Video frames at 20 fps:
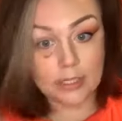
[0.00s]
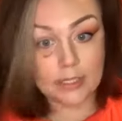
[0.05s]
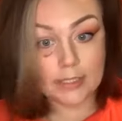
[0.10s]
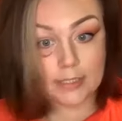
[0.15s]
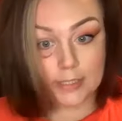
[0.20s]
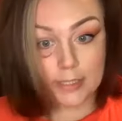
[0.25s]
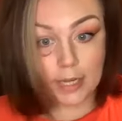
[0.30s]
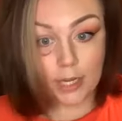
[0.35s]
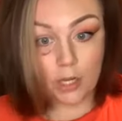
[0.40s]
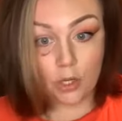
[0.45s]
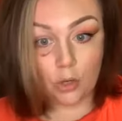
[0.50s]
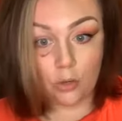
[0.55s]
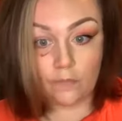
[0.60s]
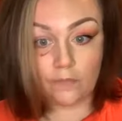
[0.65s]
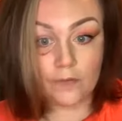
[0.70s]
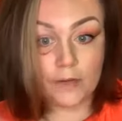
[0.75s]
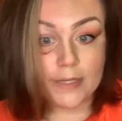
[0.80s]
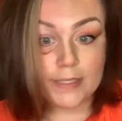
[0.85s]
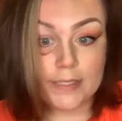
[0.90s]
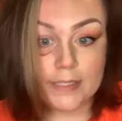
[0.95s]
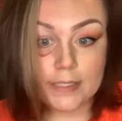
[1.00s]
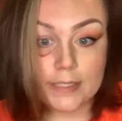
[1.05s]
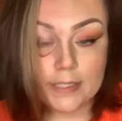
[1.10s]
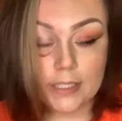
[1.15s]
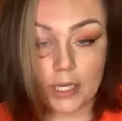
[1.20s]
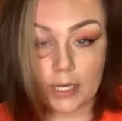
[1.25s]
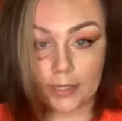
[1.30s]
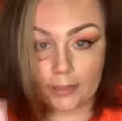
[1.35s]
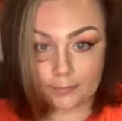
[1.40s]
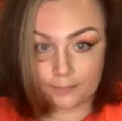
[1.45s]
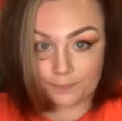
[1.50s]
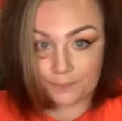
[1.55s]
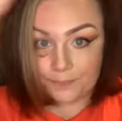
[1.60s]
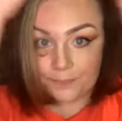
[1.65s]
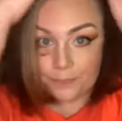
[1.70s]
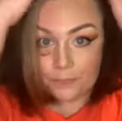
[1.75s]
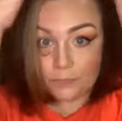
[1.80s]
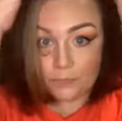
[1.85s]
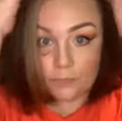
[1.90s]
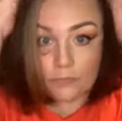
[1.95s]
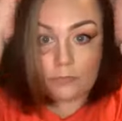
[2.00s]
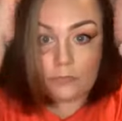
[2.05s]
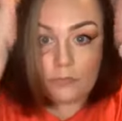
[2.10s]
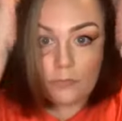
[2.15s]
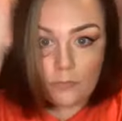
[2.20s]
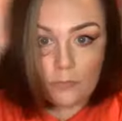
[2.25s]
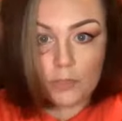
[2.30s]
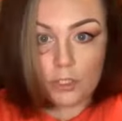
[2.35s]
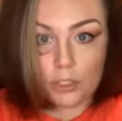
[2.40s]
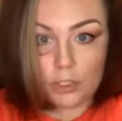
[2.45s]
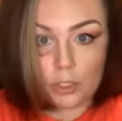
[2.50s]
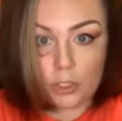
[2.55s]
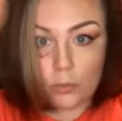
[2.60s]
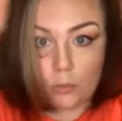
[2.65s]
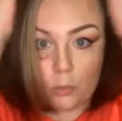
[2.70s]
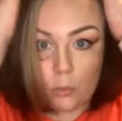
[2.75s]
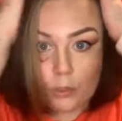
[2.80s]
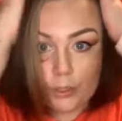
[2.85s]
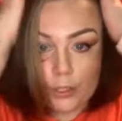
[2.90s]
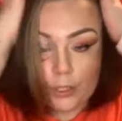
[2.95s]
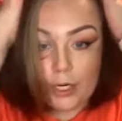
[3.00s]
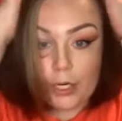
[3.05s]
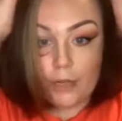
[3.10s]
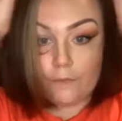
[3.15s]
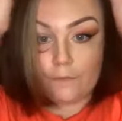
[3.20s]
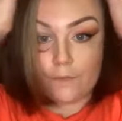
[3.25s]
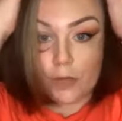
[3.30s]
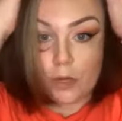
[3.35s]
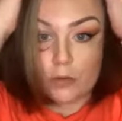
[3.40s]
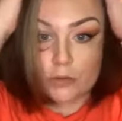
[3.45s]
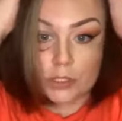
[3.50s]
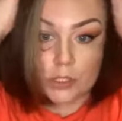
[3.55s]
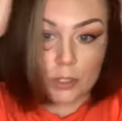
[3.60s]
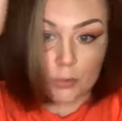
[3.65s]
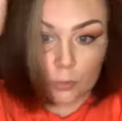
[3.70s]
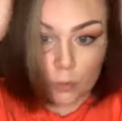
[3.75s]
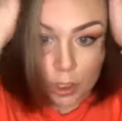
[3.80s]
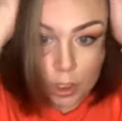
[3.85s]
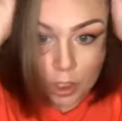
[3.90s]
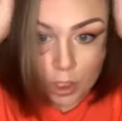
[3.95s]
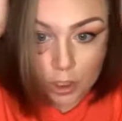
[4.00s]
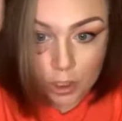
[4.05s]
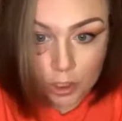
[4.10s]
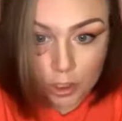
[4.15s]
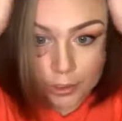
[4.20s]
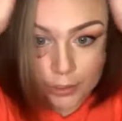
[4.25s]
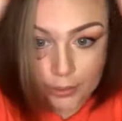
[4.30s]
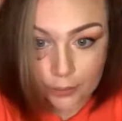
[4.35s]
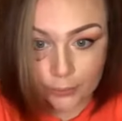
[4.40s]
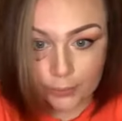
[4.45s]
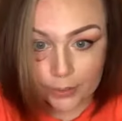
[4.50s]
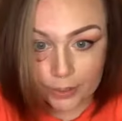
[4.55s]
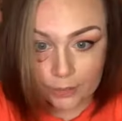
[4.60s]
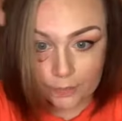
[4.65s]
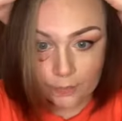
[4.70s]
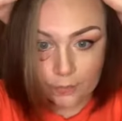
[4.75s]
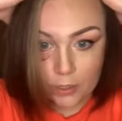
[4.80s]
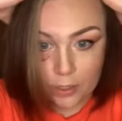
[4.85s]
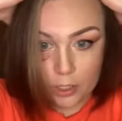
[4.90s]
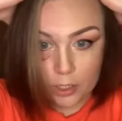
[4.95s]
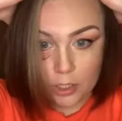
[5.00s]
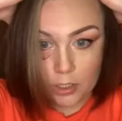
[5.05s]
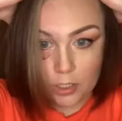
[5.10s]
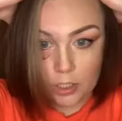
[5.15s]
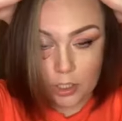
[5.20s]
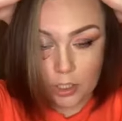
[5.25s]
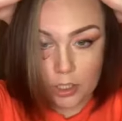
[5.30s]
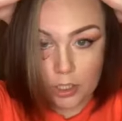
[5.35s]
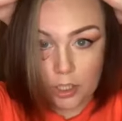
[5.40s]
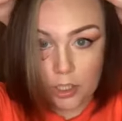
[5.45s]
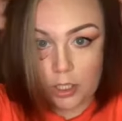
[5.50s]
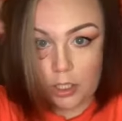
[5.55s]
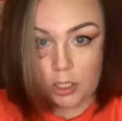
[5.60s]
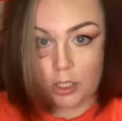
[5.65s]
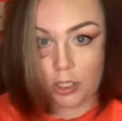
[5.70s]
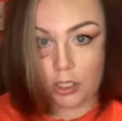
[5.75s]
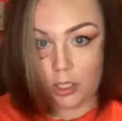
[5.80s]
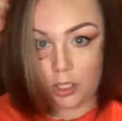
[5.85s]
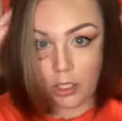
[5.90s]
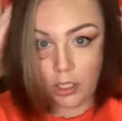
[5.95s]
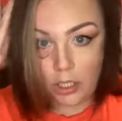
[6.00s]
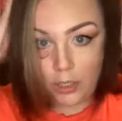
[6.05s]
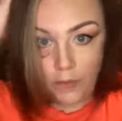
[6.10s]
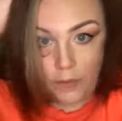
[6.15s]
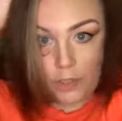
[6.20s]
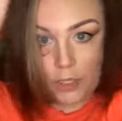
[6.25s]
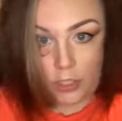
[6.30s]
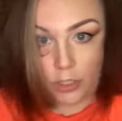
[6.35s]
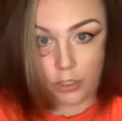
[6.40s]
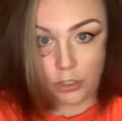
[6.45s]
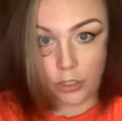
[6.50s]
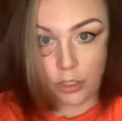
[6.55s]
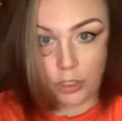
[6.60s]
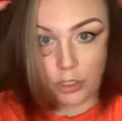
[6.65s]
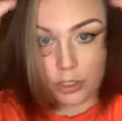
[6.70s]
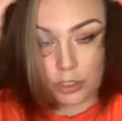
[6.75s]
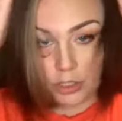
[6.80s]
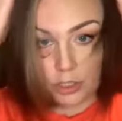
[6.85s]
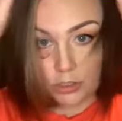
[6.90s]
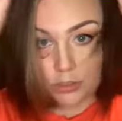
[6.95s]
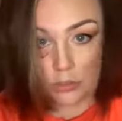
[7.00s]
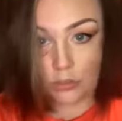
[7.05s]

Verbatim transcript: So, for instance, like you know, wore your headphones at work or your whatever, and then you just